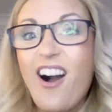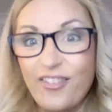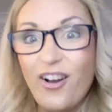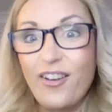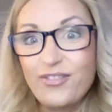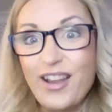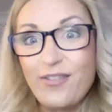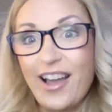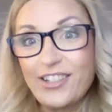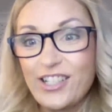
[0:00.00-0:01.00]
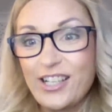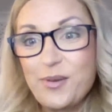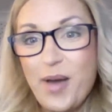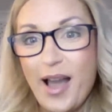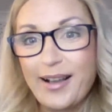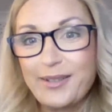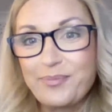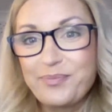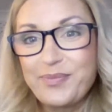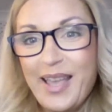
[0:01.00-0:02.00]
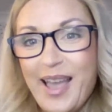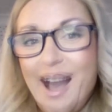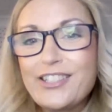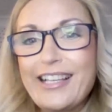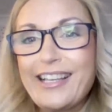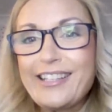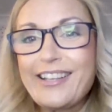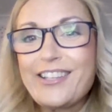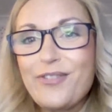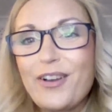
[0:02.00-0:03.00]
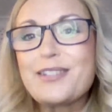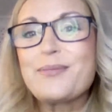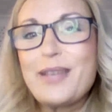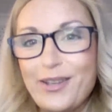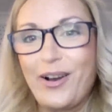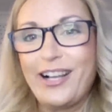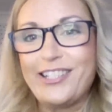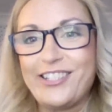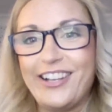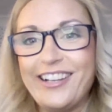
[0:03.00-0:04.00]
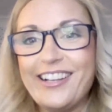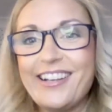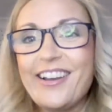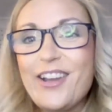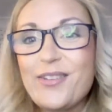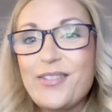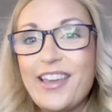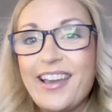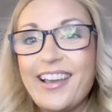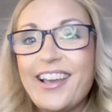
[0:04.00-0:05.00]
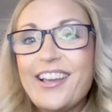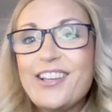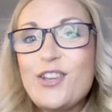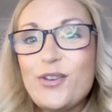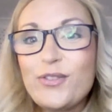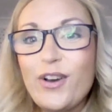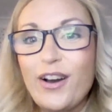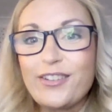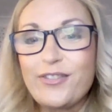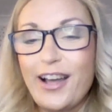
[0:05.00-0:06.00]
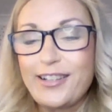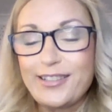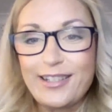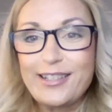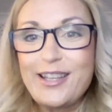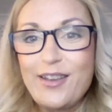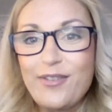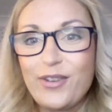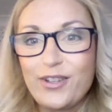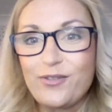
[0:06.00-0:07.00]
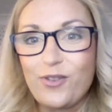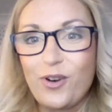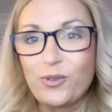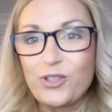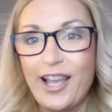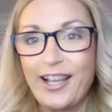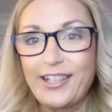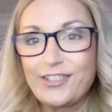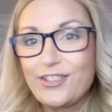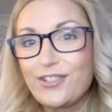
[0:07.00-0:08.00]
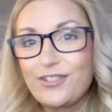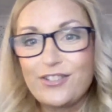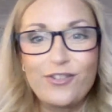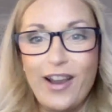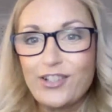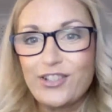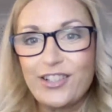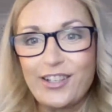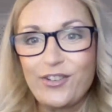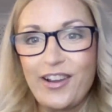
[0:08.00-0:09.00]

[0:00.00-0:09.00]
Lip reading: I've never actually looked back. But actually, you've asked me the question, and I know that you've kind of had a significant role change, direction in